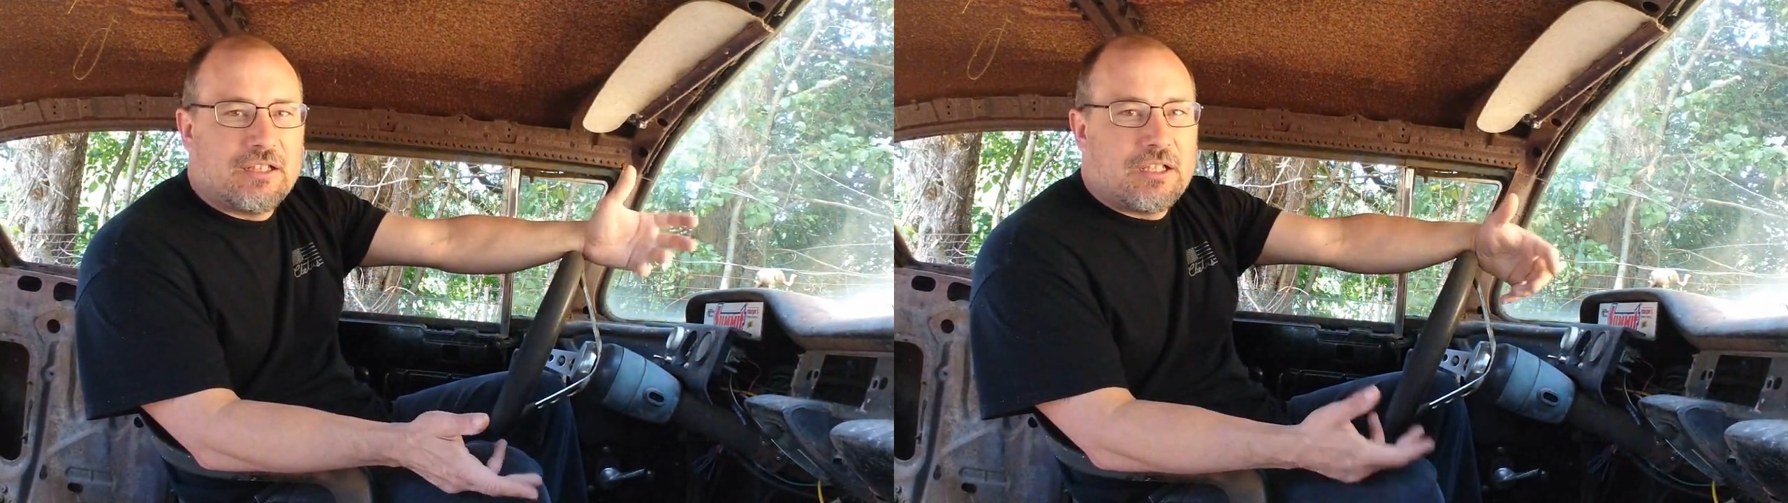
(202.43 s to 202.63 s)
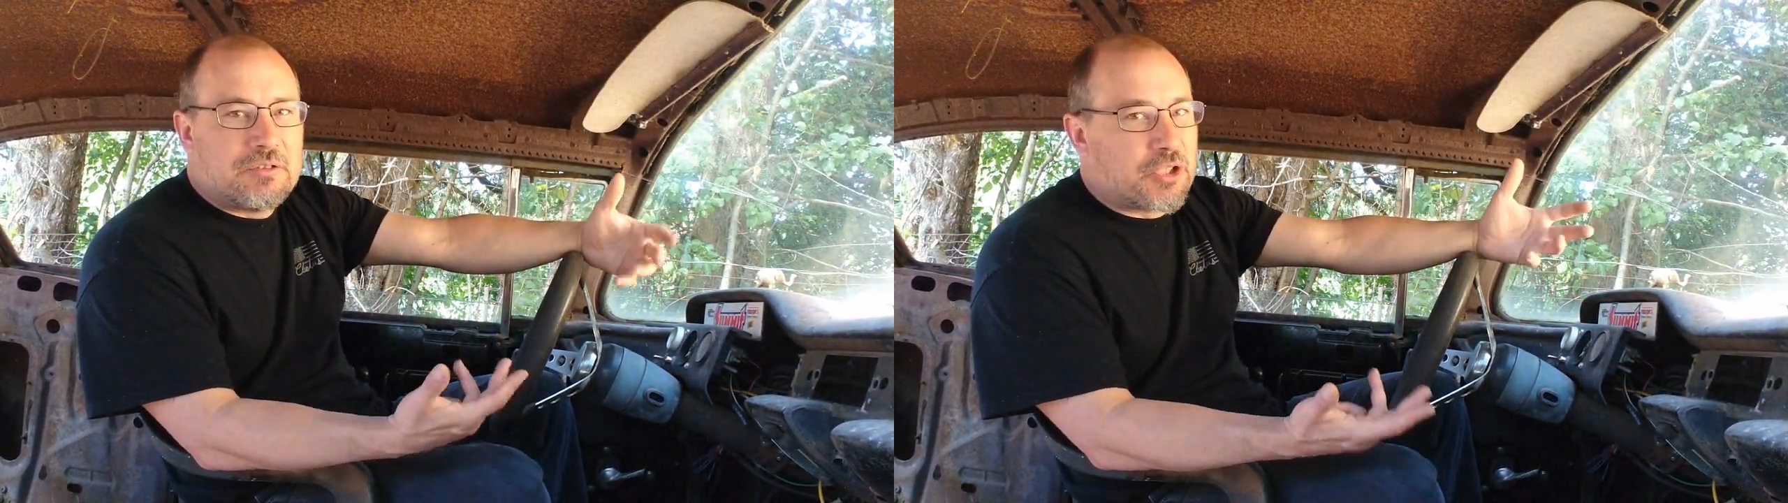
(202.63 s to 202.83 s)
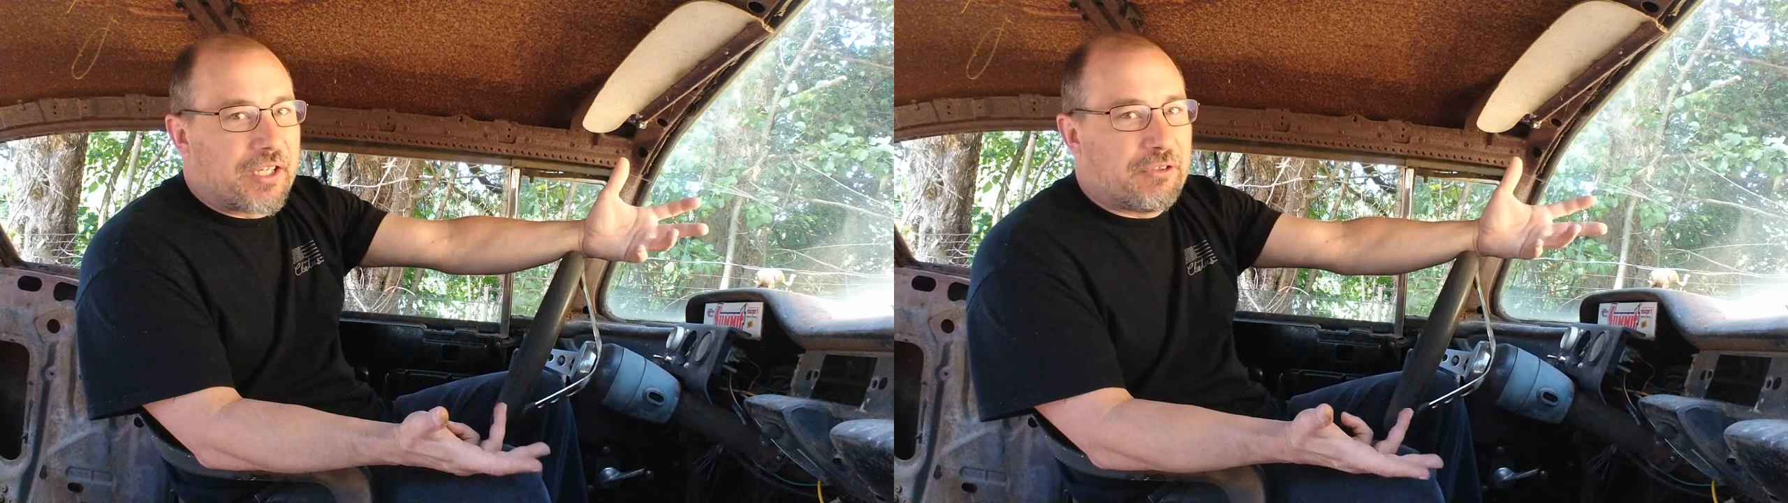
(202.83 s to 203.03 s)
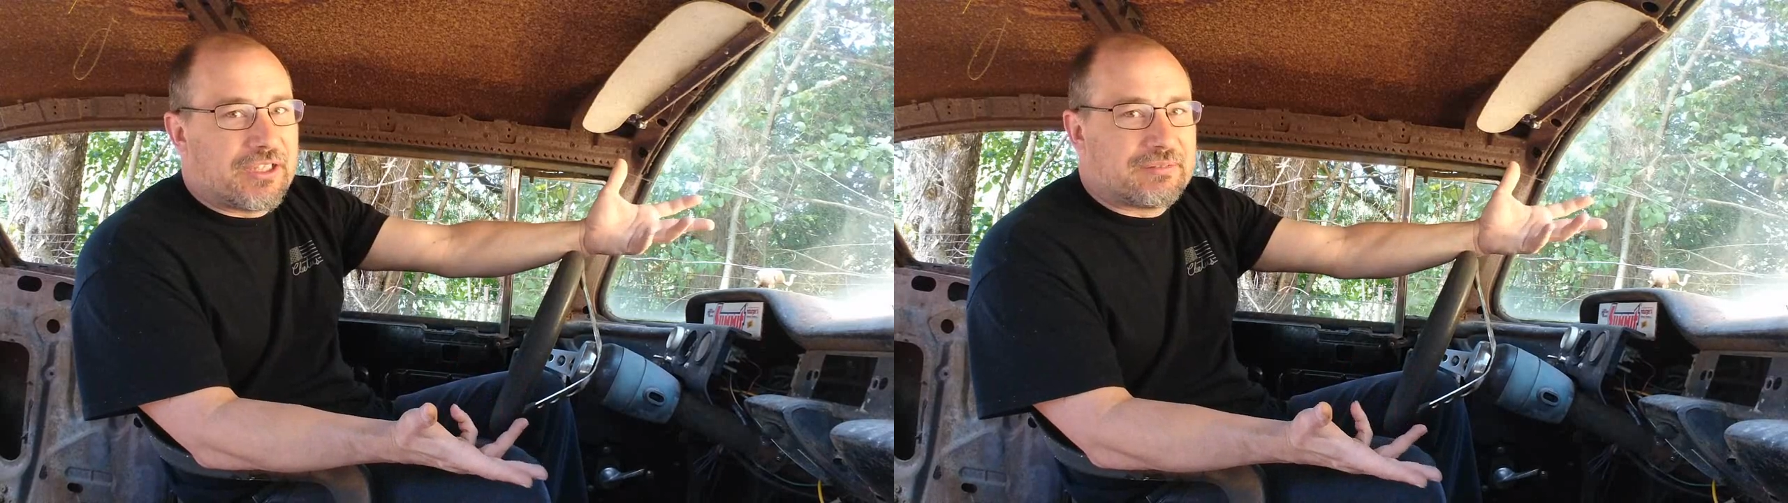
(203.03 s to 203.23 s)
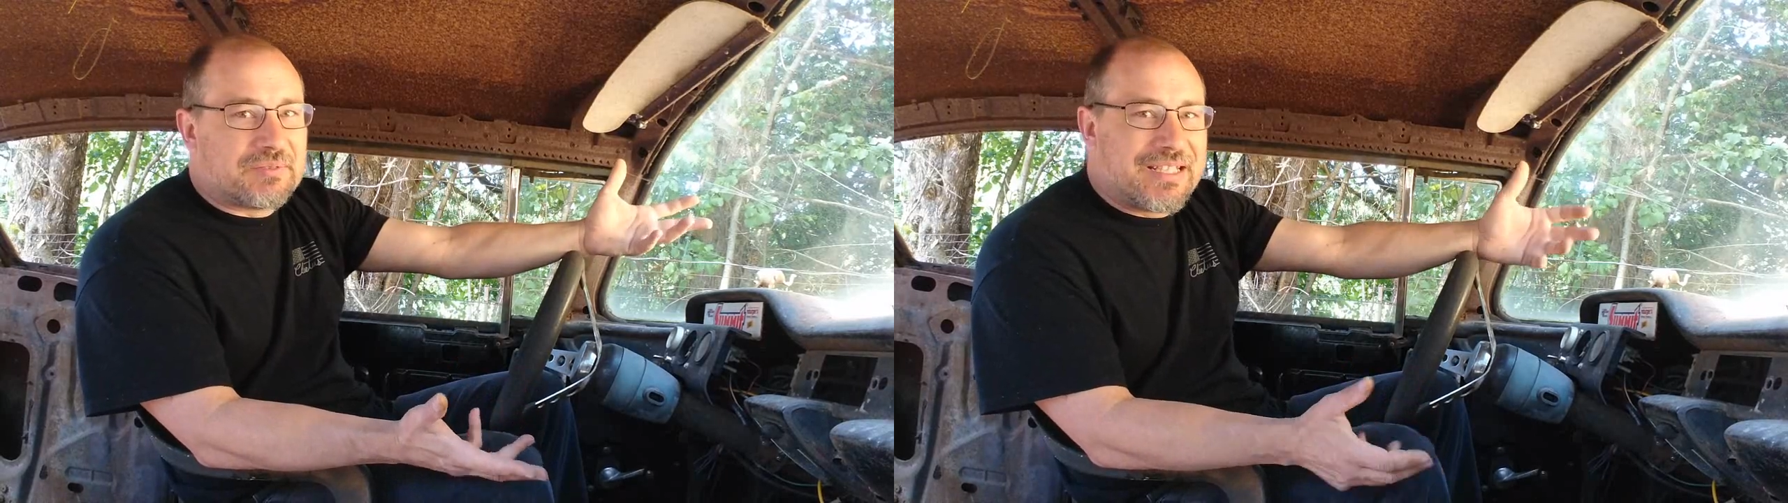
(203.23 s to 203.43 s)
so I really
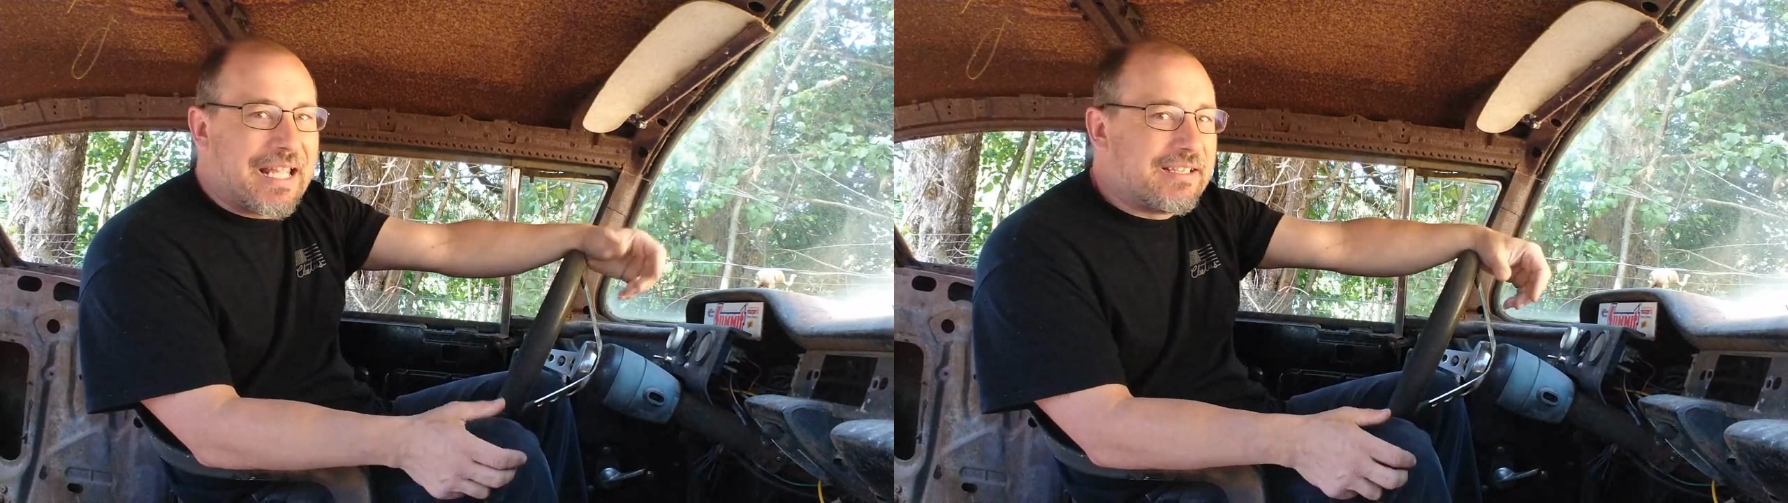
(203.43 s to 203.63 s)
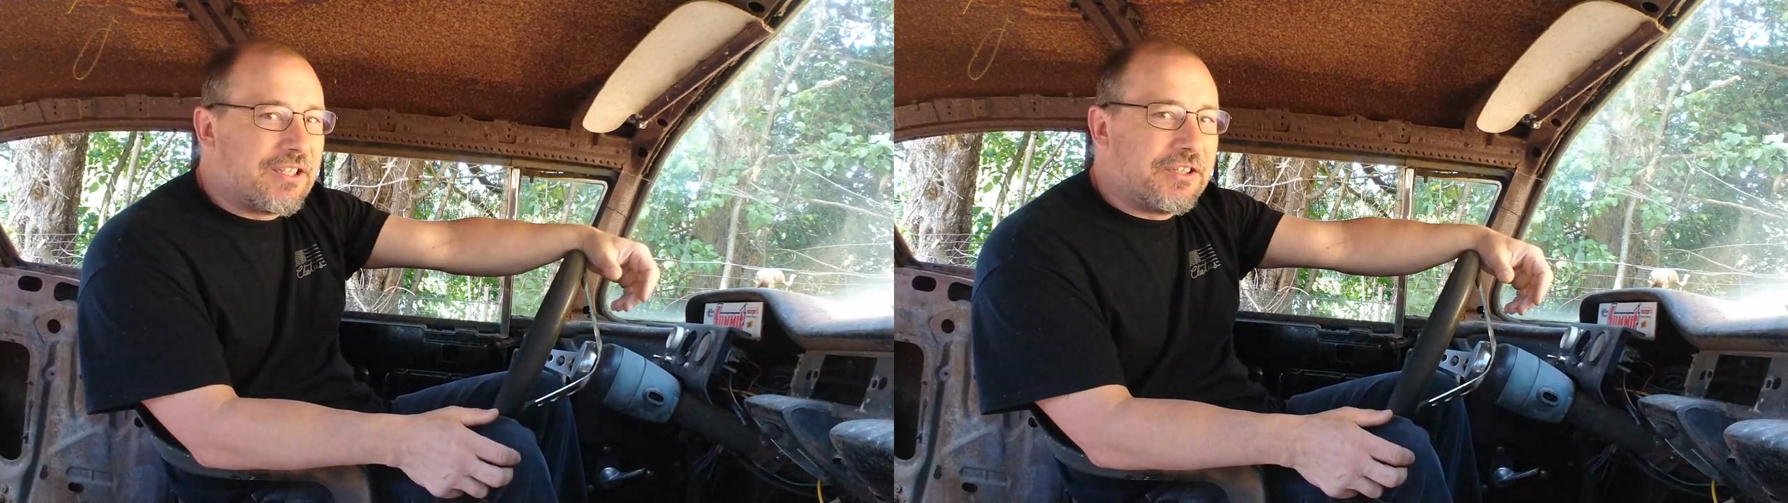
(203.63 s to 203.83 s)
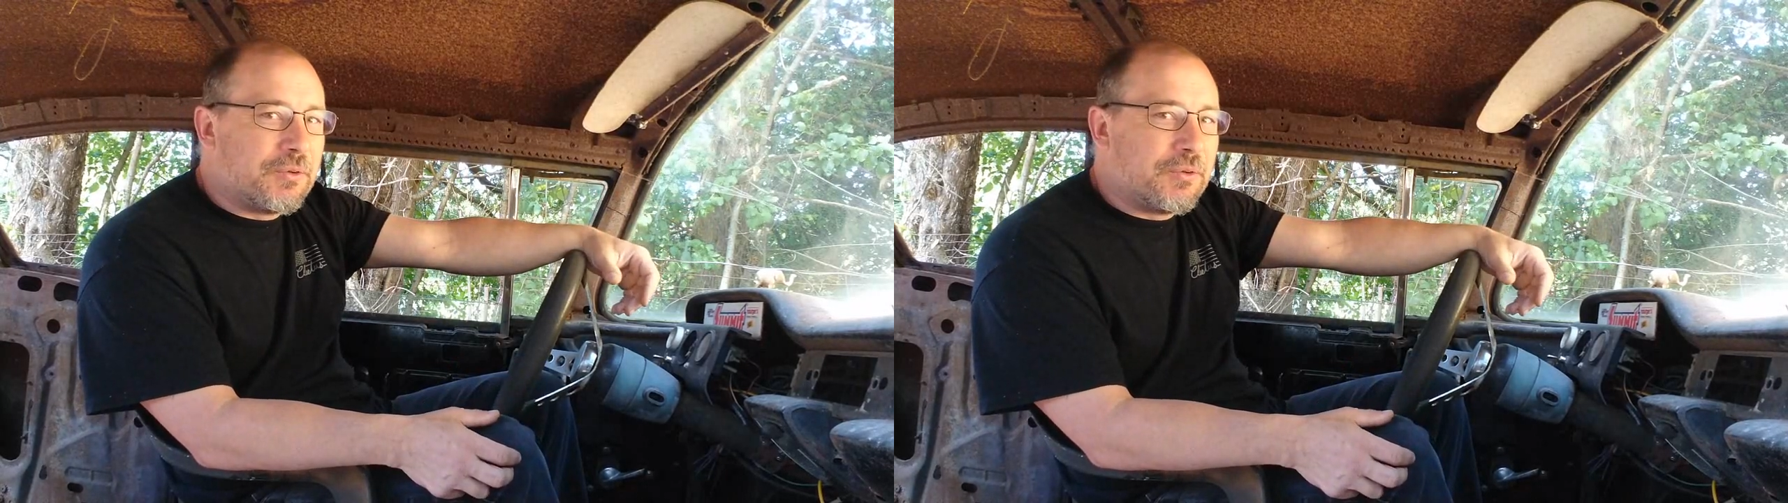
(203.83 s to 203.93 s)
can't tell you